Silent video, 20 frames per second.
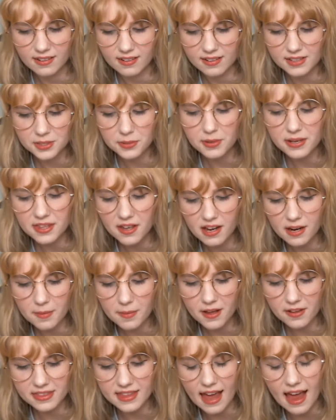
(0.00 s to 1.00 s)
So I thought
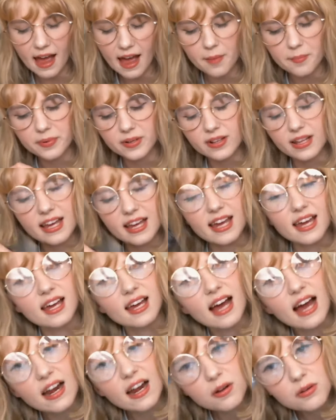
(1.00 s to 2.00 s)
about that, but like,
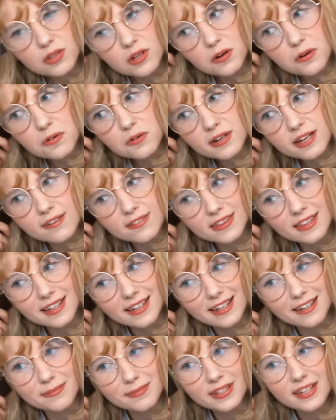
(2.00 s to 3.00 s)
I don't know if the
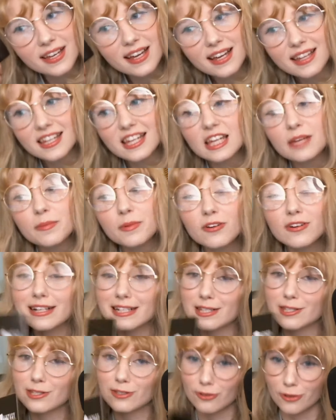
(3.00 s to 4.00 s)
community
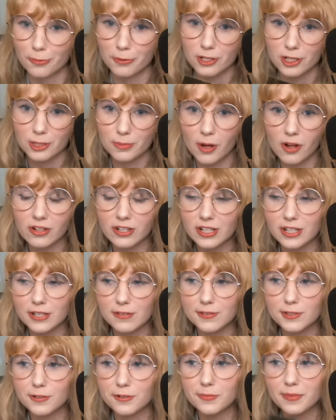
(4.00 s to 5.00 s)
is super small on
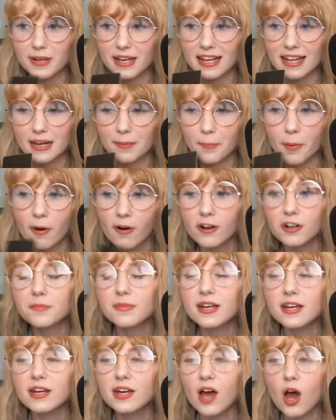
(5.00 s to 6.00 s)
YouTube, and part of
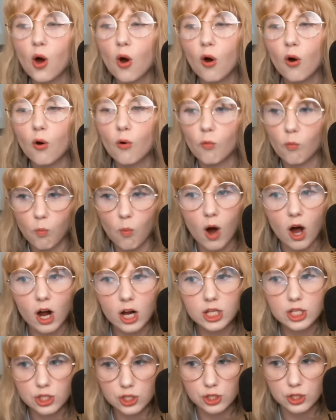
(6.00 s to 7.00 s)
me
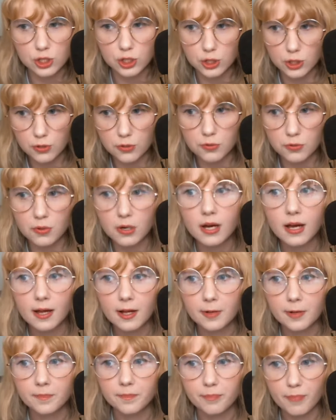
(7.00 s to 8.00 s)
wants to
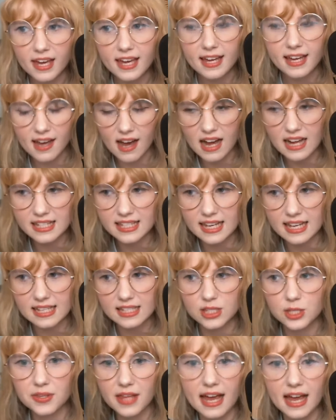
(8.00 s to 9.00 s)
make content
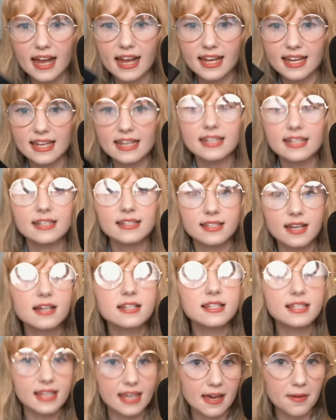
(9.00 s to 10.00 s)
so that it
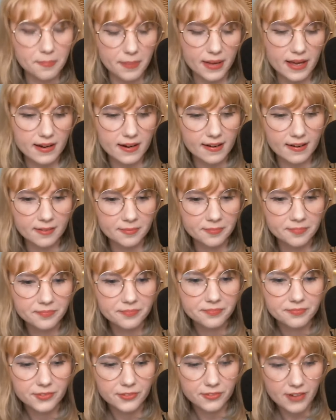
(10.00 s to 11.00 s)
does get bigger,
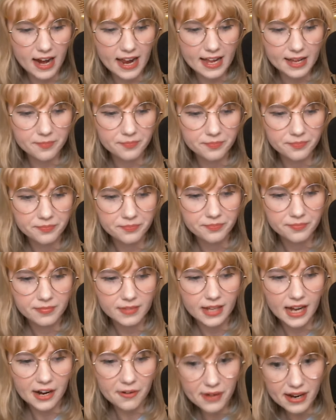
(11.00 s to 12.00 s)
right?
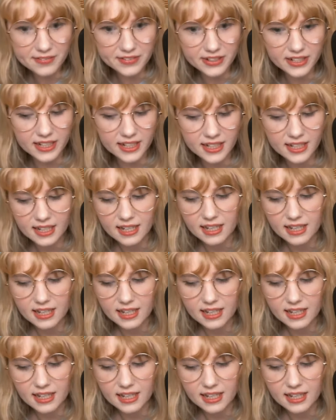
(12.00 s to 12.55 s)
However,